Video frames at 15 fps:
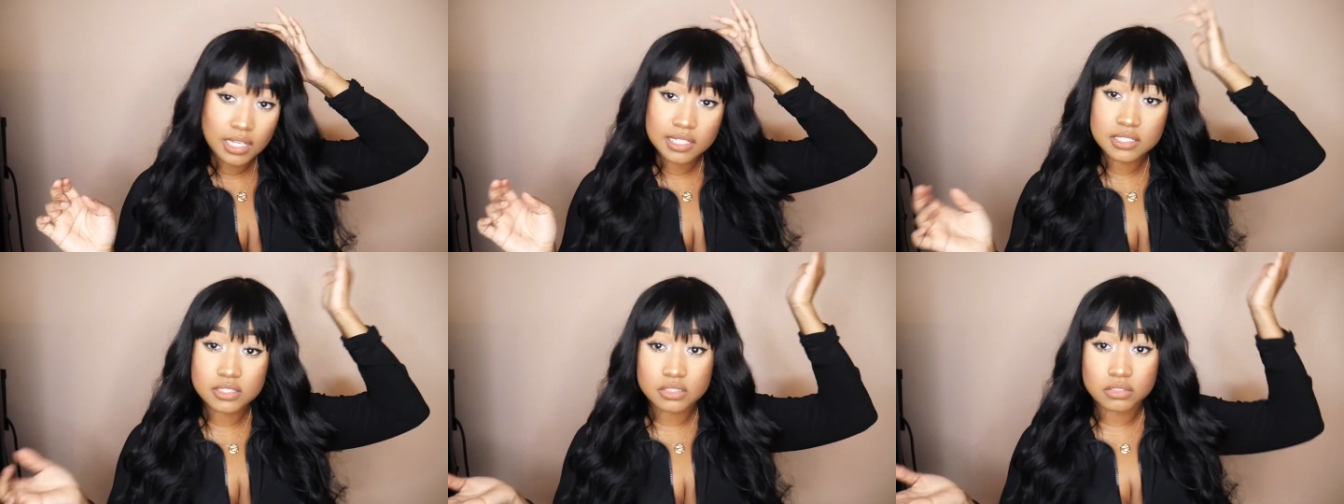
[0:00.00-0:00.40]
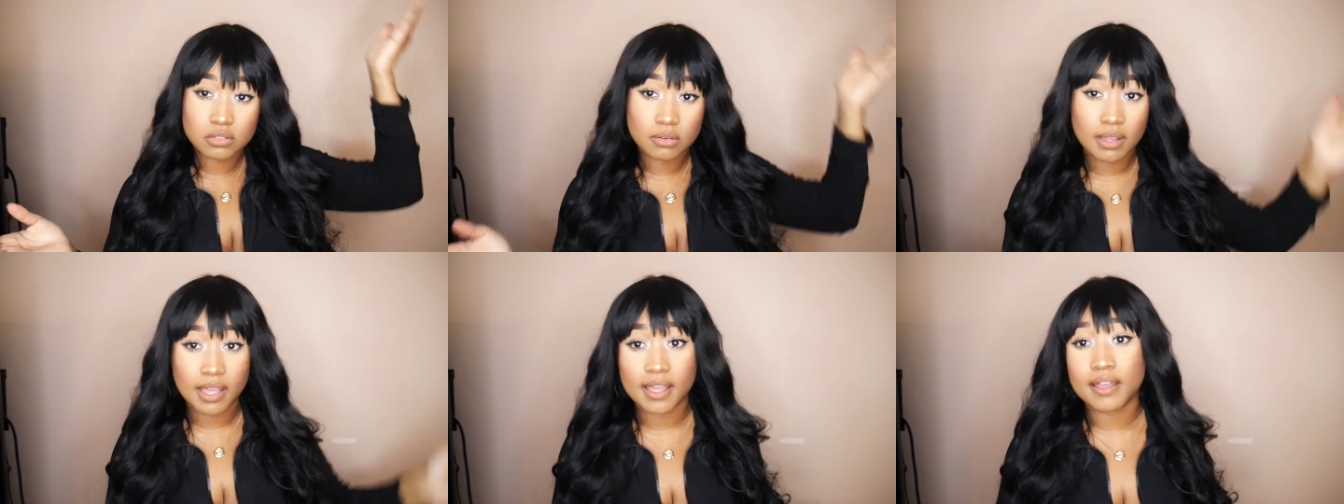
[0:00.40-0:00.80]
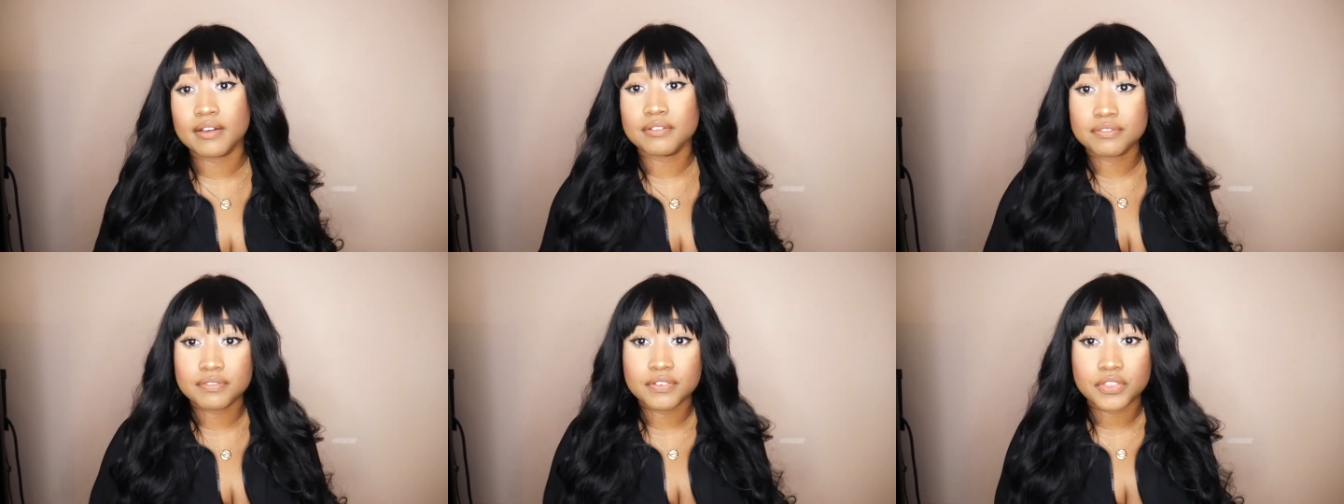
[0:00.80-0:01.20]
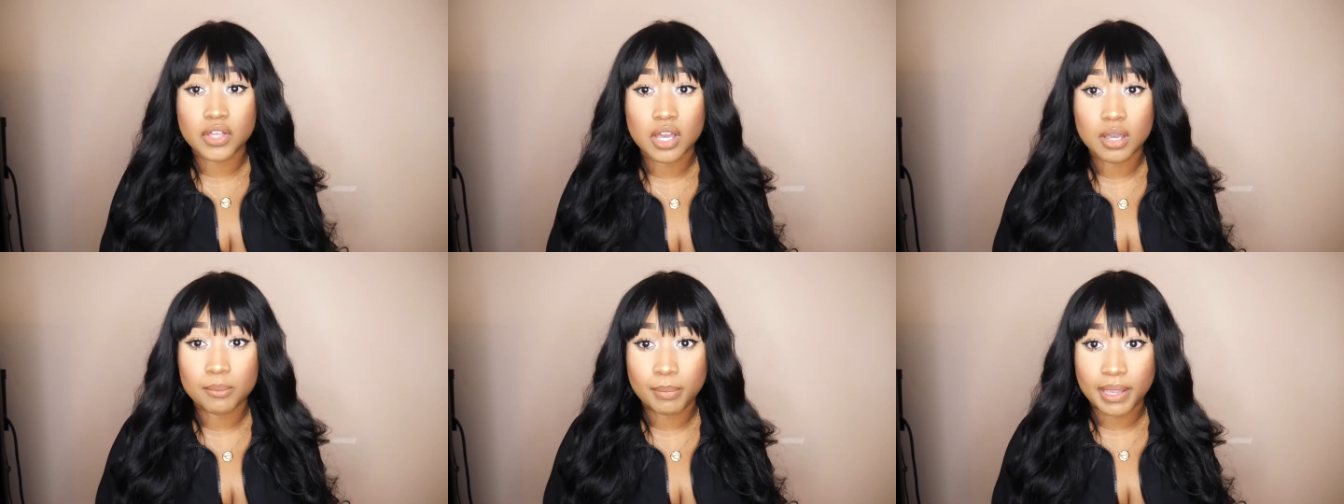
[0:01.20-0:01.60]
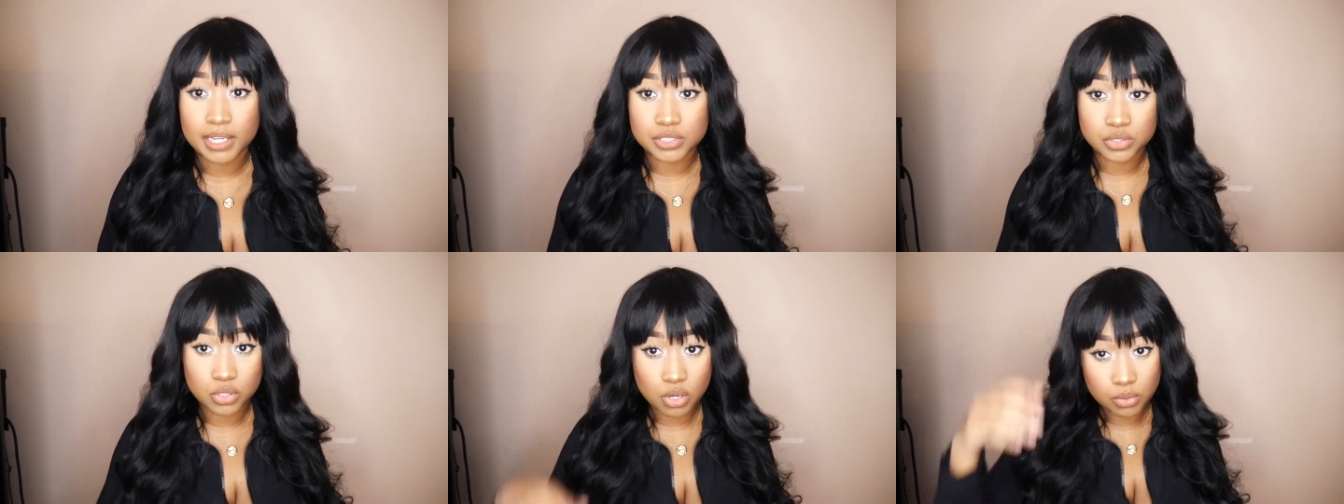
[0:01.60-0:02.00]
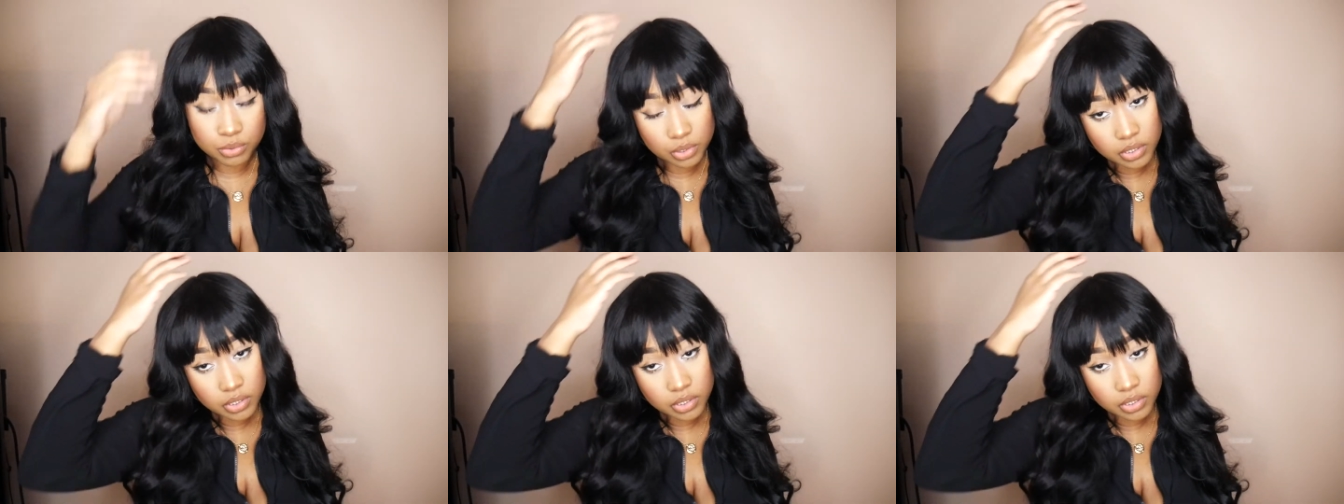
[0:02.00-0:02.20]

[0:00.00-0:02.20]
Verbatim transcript: I still have the hump action going